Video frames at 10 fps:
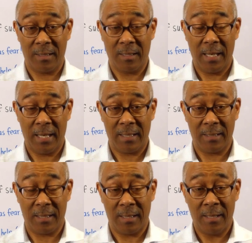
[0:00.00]
and,
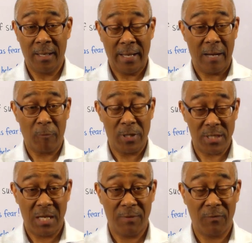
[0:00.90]
and, uh, and
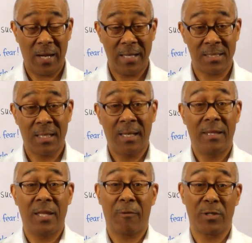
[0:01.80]
receive advice,
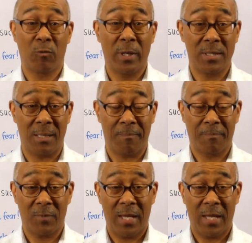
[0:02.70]
there is wisdom.